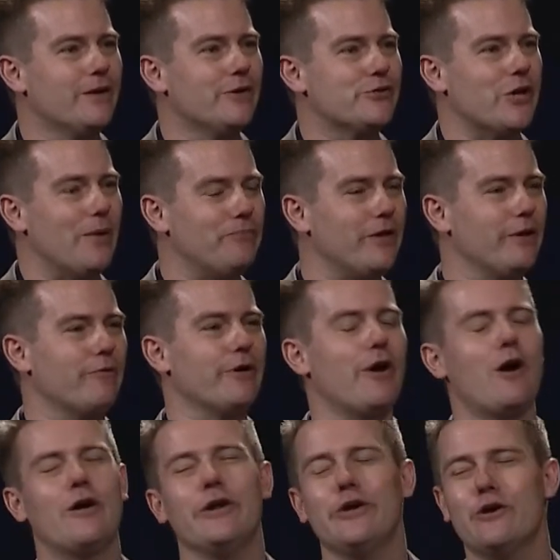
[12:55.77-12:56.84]
something
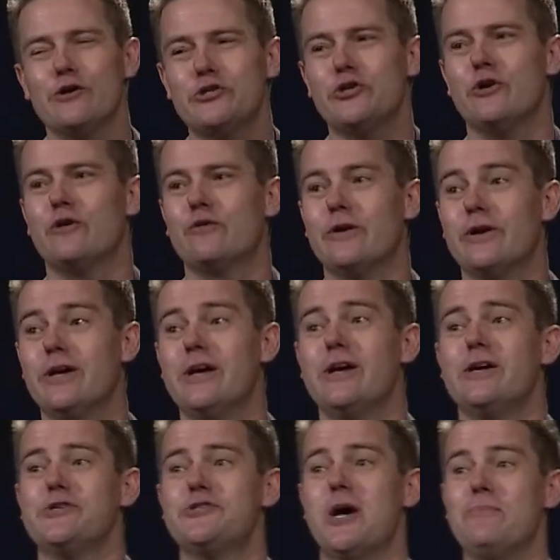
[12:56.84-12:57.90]
regarding your children,
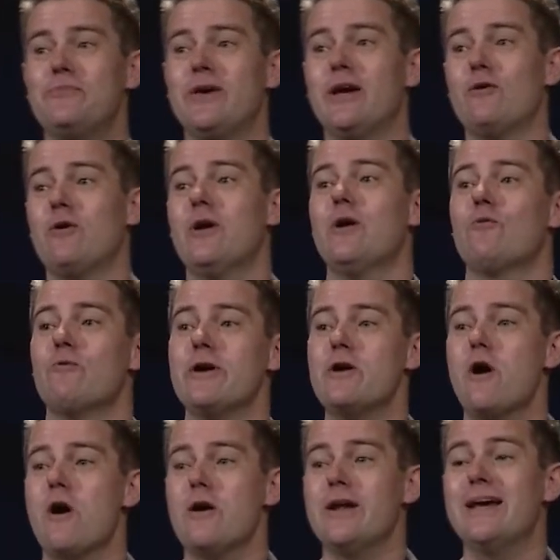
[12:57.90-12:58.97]
something
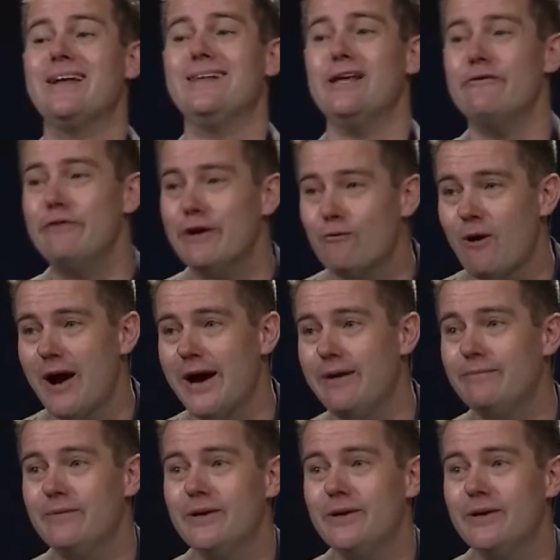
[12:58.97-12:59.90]
regarding living right,